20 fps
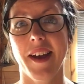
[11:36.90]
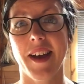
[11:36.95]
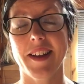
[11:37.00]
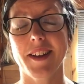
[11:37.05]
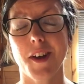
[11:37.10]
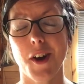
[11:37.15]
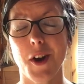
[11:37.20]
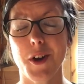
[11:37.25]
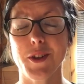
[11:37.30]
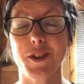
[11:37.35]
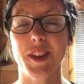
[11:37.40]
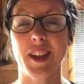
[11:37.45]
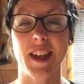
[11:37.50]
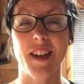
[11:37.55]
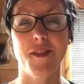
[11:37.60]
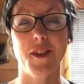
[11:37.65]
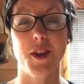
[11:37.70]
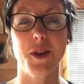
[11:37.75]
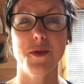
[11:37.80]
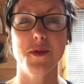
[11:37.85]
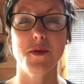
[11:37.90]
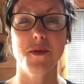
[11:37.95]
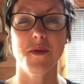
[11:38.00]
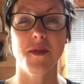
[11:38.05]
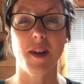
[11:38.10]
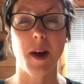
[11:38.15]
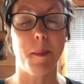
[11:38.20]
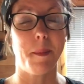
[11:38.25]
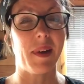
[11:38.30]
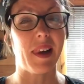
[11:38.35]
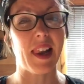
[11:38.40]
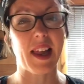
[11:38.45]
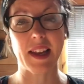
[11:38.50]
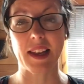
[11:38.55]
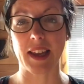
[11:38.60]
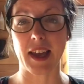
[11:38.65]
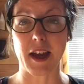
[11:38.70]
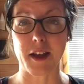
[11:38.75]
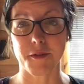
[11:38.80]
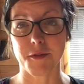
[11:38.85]
it's hard to give you a
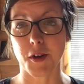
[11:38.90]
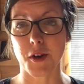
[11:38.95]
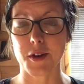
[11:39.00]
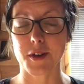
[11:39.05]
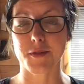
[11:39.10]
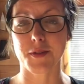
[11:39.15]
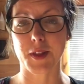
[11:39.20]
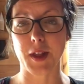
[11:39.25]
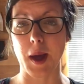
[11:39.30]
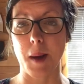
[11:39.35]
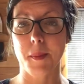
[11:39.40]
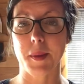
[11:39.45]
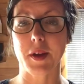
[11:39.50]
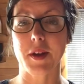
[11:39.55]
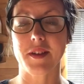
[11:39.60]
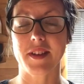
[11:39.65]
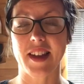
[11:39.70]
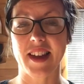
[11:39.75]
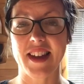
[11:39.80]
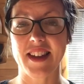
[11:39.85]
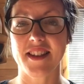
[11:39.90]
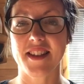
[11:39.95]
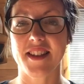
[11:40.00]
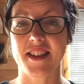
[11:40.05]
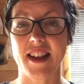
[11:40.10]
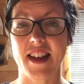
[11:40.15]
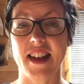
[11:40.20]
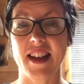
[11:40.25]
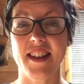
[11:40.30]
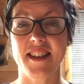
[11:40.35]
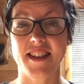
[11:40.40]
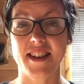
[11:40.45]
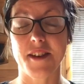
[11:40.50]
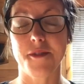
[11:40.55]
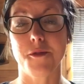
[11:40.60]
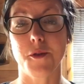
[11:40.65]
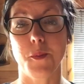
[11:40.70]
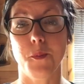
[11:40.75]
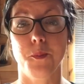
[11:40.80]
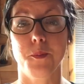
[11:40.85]
blanket advice for that because it is
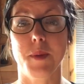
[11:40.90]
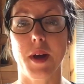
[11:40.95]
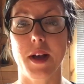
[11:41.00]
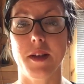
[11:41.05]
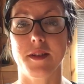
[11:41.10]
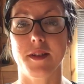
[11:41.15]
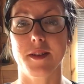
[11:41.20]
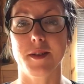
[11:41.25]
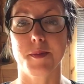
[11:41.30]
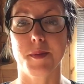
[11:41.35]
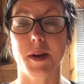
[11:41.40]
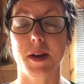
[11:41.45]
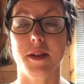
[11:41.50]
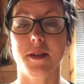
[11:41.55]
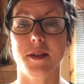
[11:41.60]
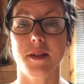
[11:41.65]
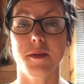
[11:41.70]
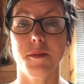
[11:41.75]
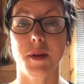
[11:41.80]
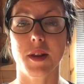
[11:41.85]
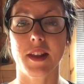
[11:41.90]
different person to person,